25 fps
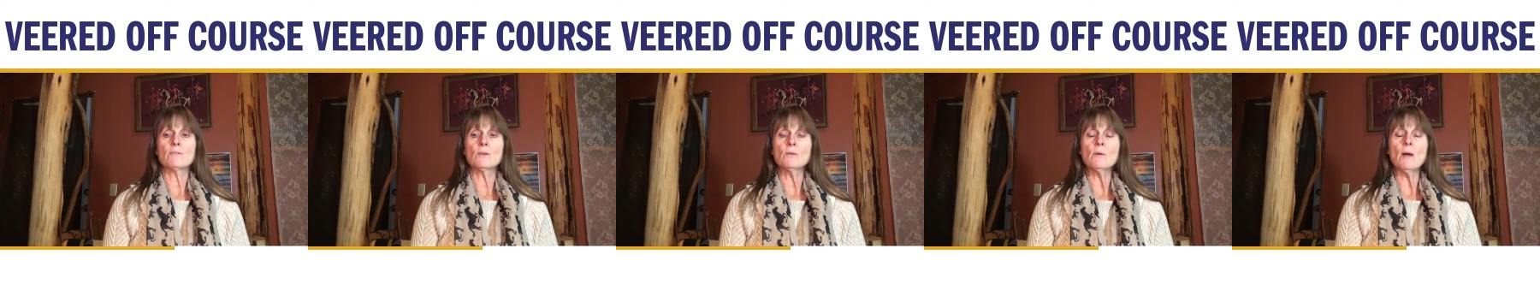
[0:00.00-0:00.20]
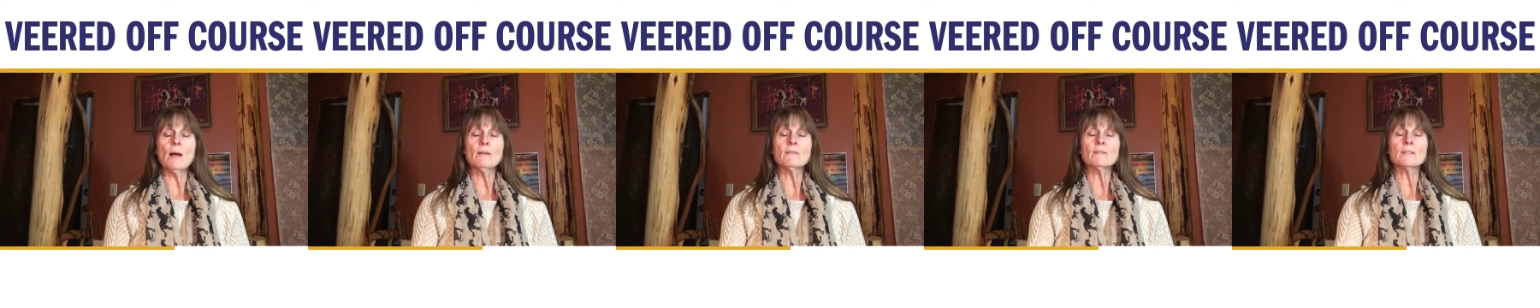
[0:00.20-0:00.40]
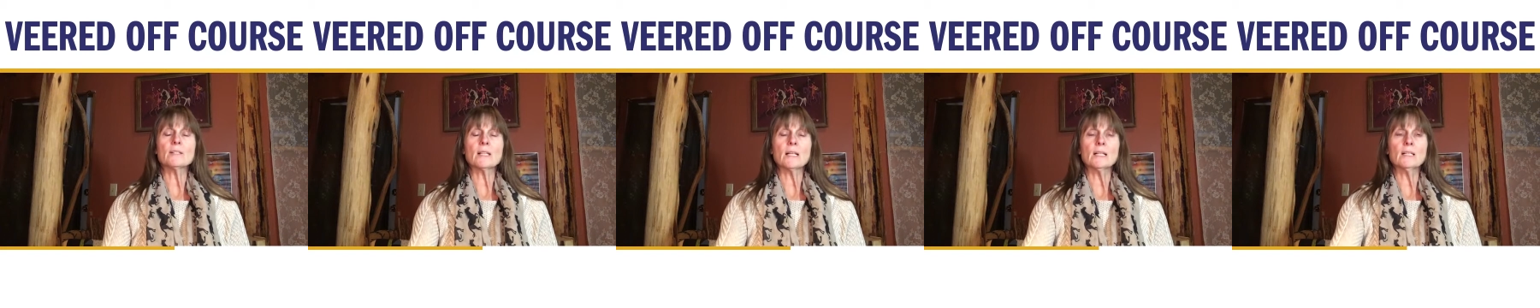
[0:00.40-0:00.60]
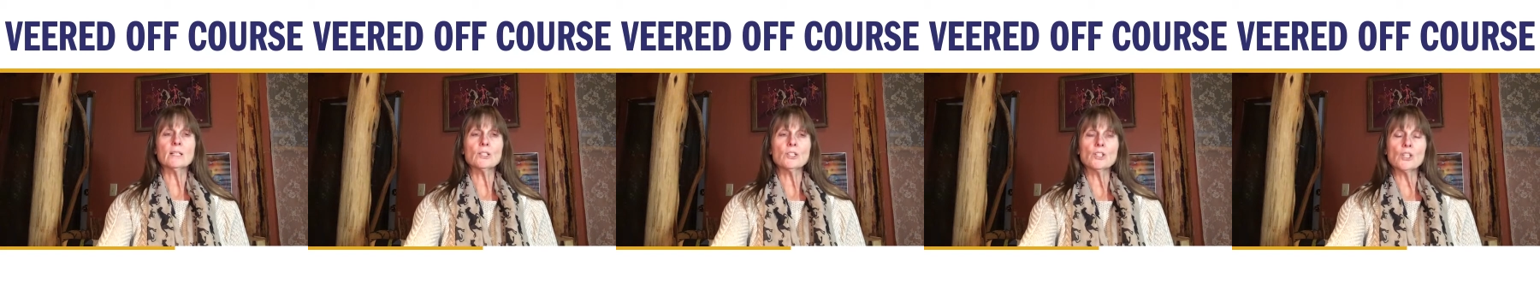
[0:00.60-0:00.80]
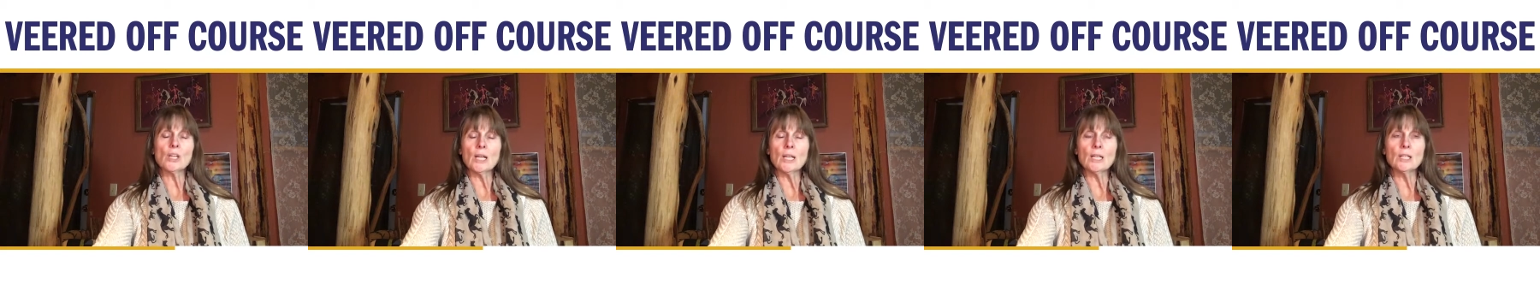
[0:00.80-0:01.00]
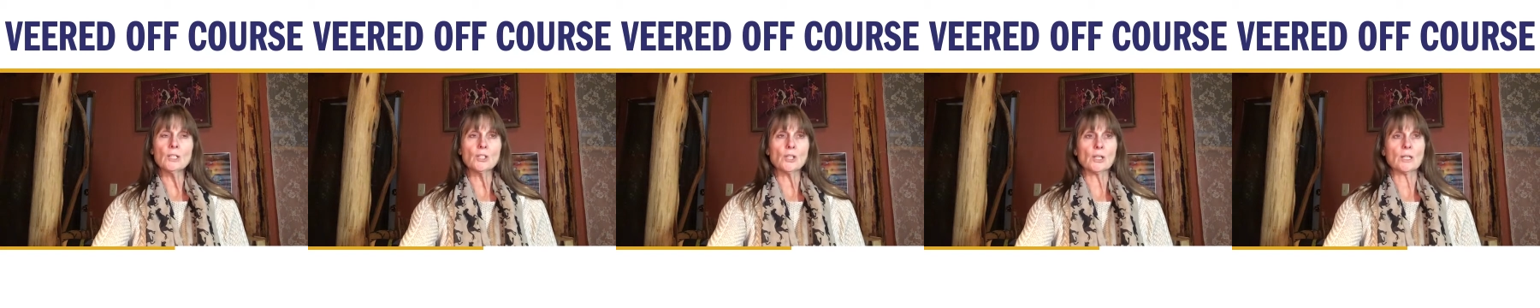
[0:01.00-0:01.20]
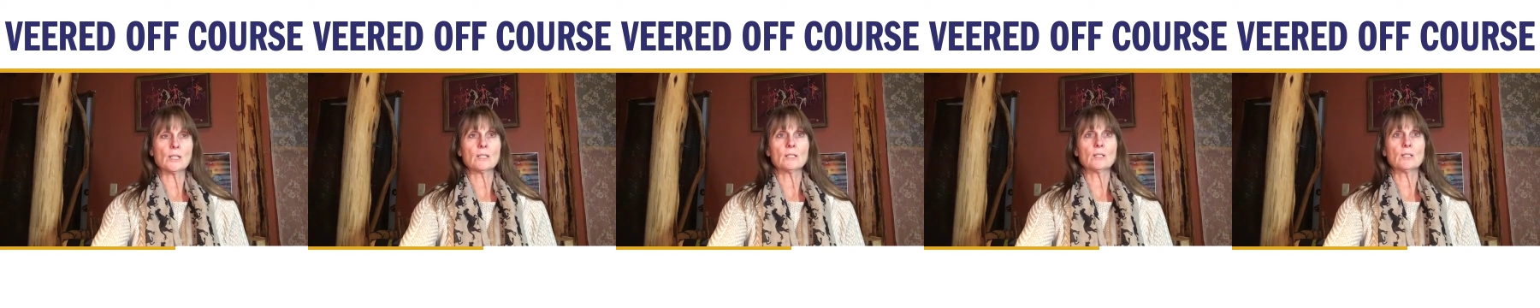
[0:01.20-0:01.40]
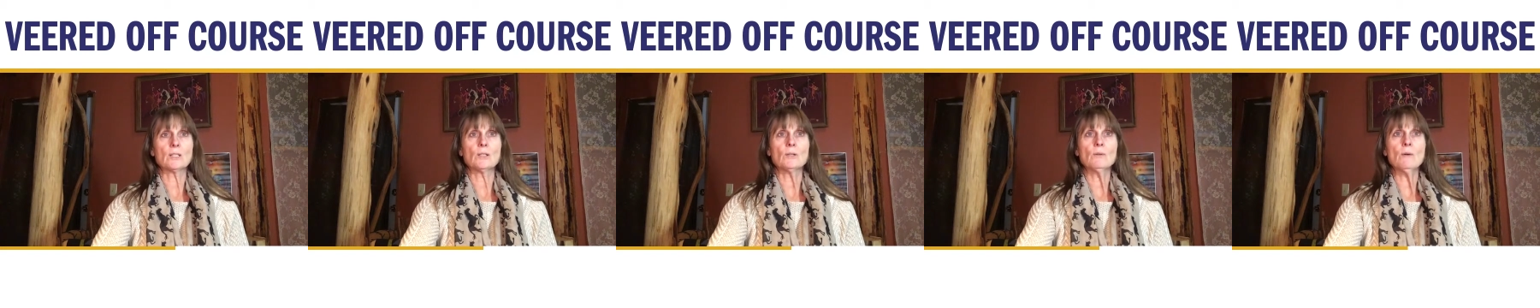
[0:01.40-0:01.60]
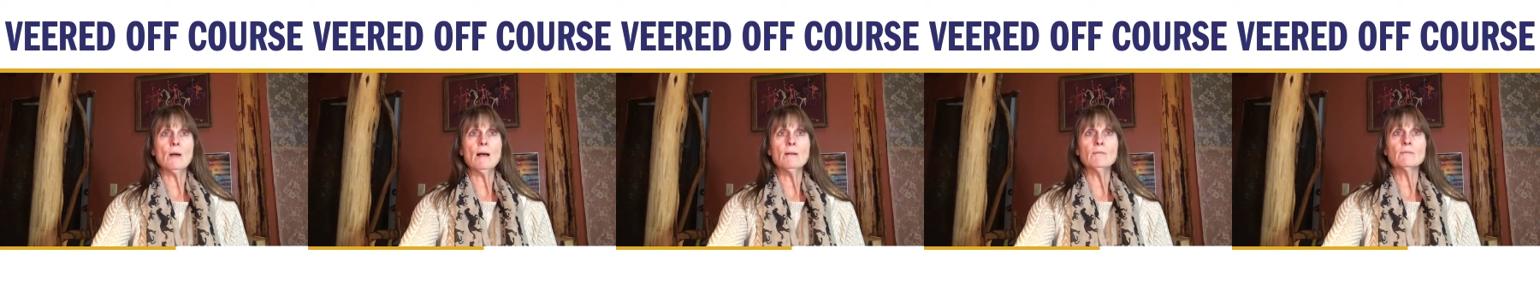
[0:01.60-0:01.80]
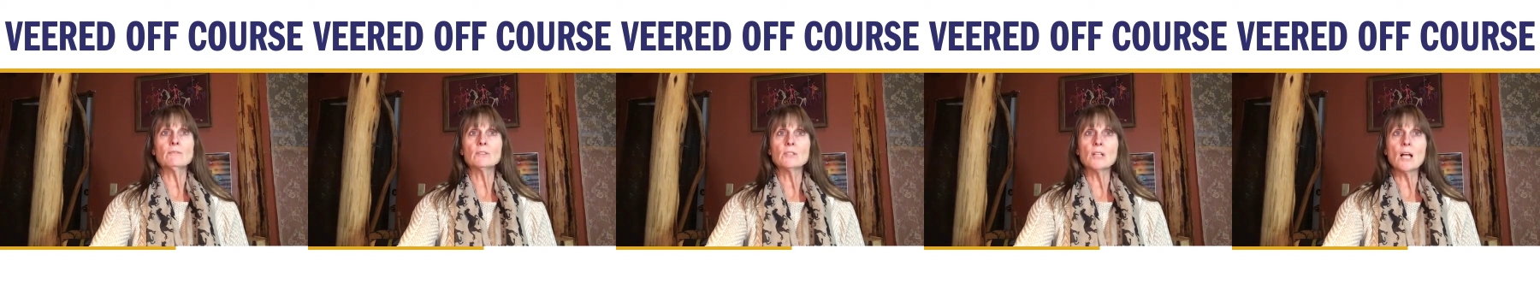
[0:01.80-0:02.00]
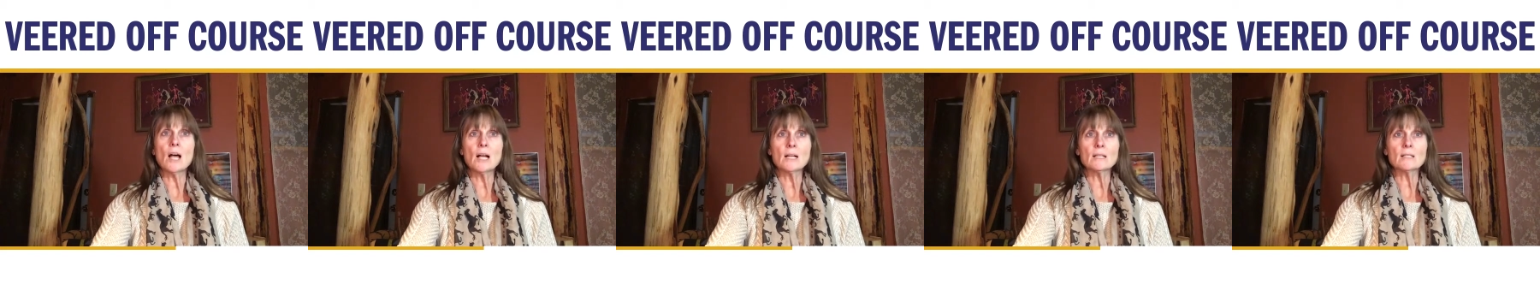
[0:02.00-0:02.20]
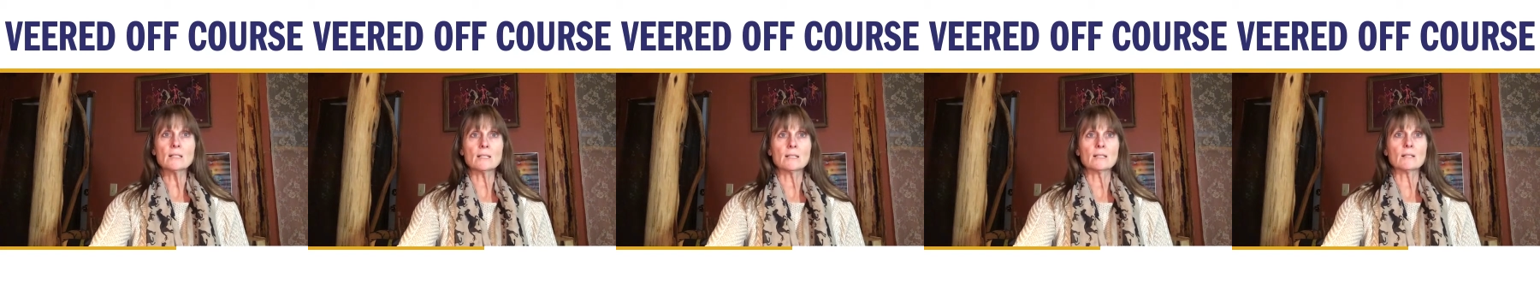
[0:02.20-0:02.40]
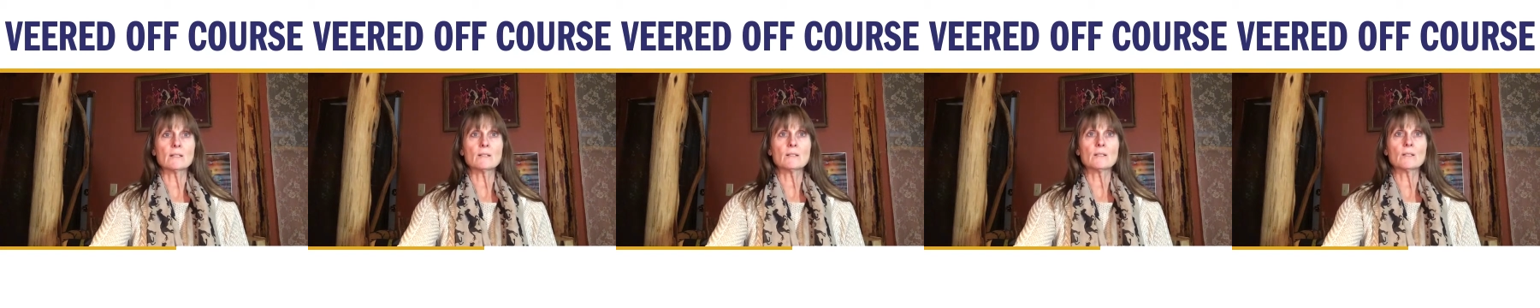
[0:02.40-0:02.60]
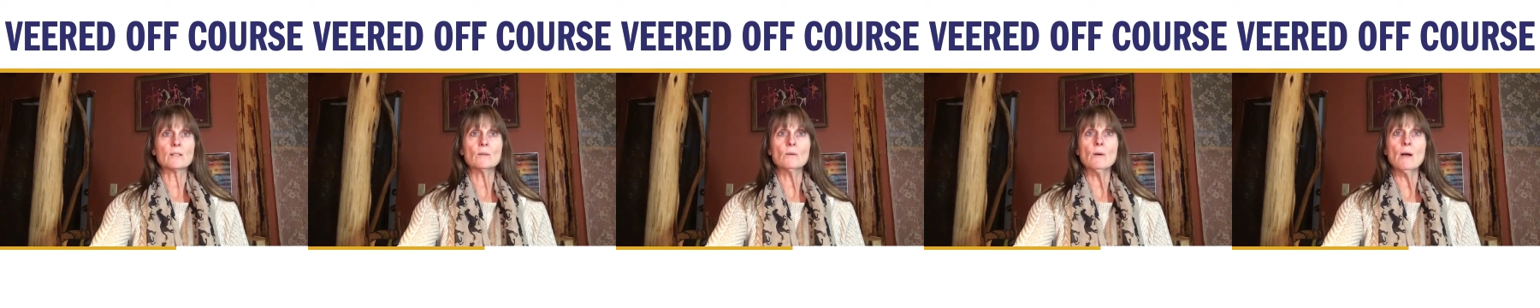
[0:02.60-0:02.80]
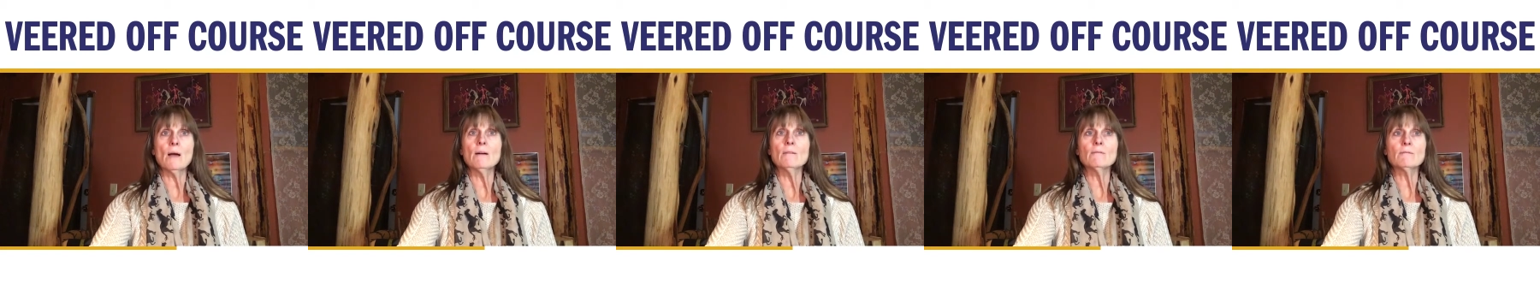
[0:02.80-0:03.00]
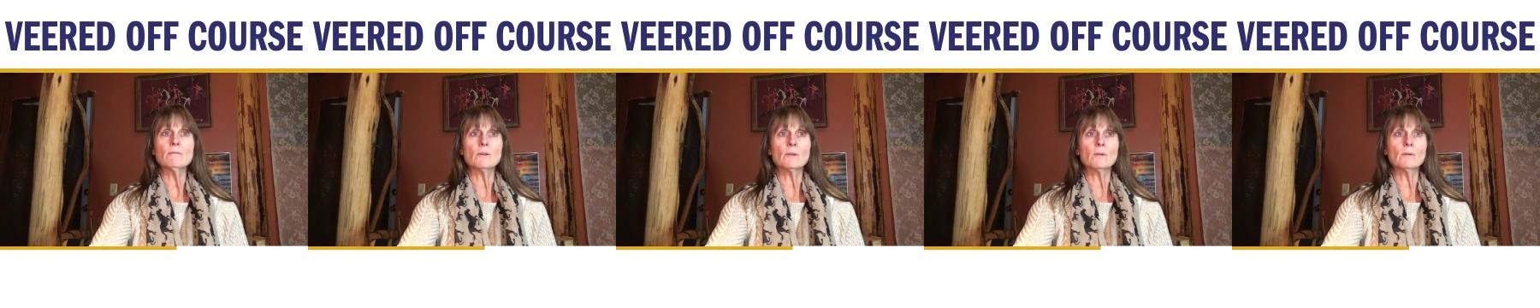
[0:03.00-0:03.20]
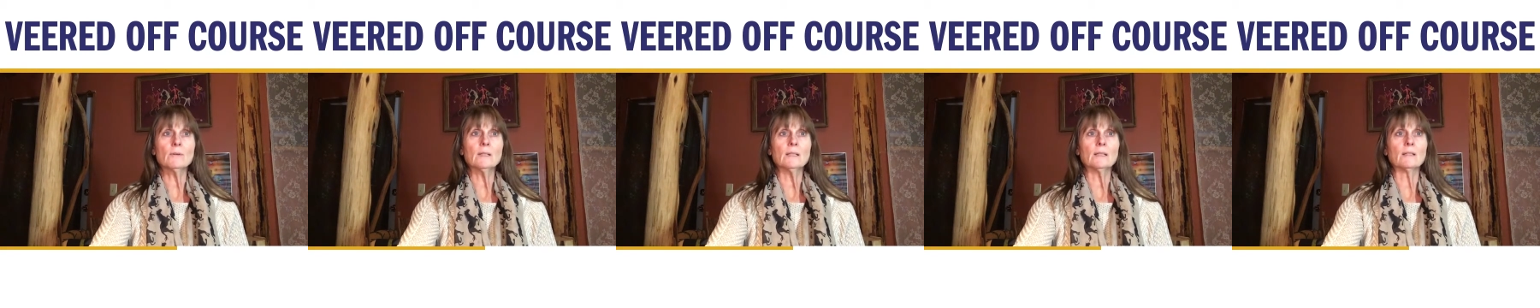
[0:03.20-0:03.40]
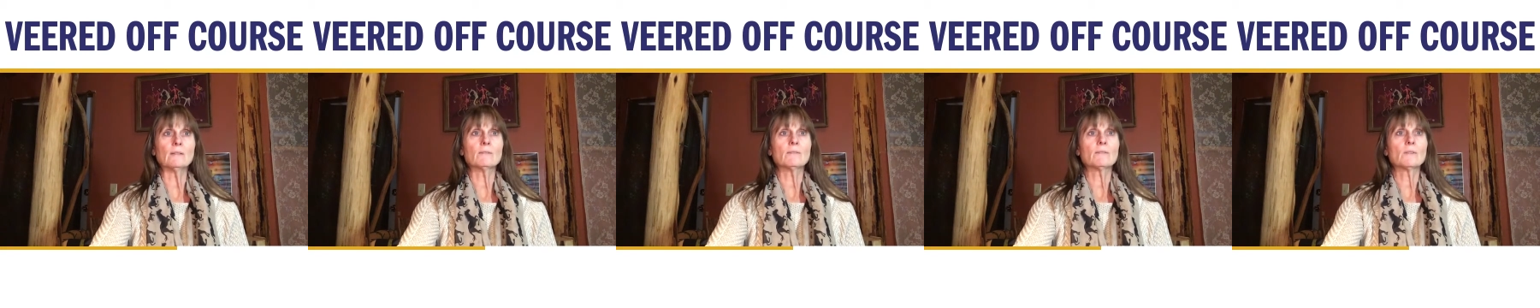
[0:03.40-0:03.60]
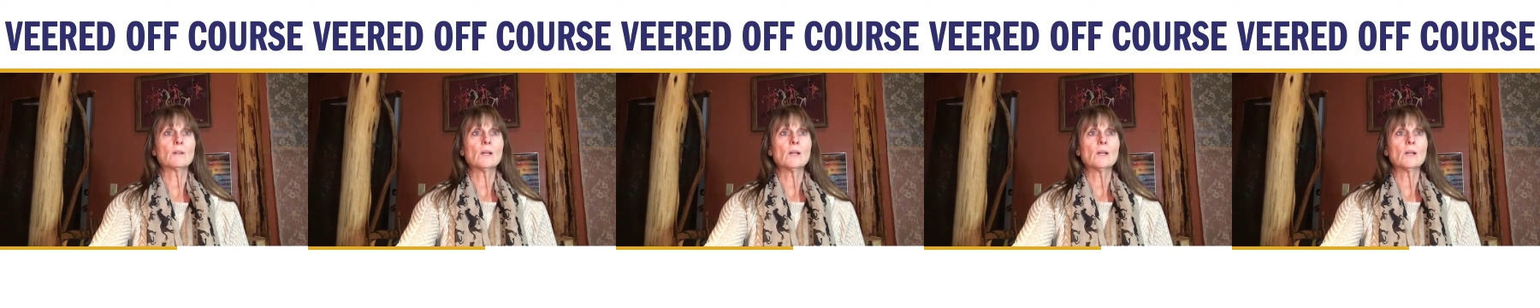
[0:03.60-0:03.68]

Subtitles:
You have sudden changes. You have losses. You have grief.